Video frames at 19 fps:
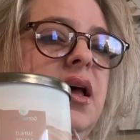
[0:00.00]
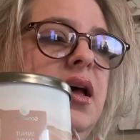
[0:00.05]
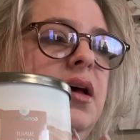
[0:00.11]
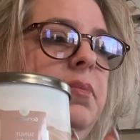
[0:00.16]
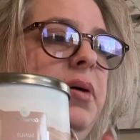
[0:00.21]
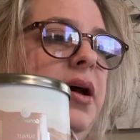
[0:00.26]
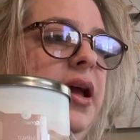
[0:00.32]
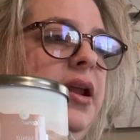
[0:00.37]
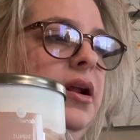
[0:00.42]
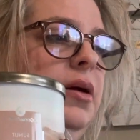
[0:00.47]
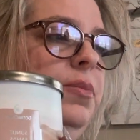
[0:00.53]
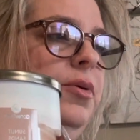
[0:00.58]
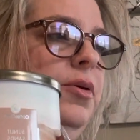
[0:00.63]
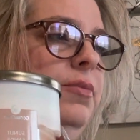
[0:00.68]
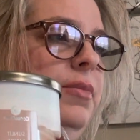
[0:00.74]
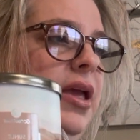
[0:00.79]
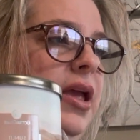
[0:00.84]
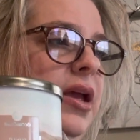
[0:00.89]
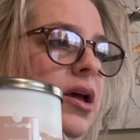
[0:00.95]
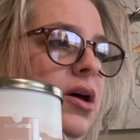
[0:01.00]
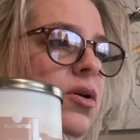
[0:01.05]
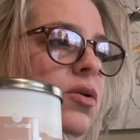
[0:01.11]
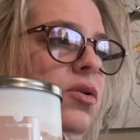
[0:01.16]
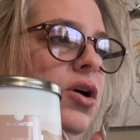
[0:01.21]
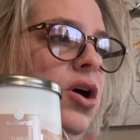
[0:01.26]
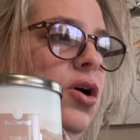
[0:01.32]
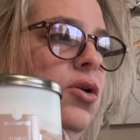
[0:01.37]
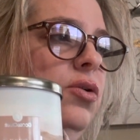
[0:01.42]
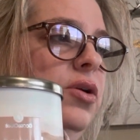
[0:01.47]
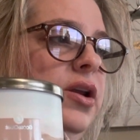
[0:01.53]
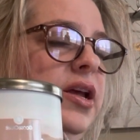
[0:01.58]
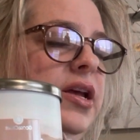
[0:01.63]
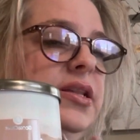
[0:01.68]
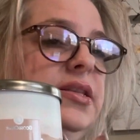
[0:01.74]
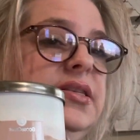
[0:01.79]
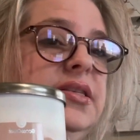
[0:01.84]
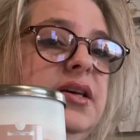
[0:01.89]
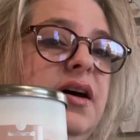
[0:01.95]
pineapple, mango, coconut,
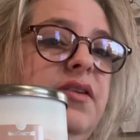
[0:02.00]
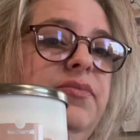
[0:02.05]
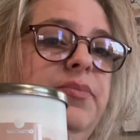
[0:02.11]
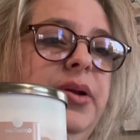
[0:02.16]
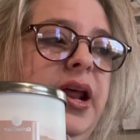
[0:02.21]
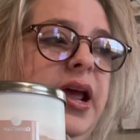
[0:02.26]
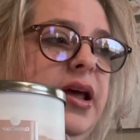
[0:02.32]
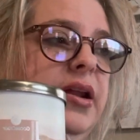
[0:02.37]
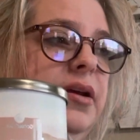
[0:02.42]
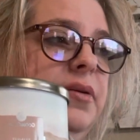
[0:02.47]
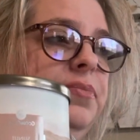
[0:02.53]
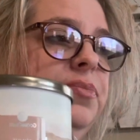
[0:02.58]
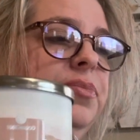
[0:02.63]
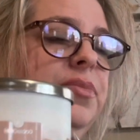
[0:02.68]
and soft banana.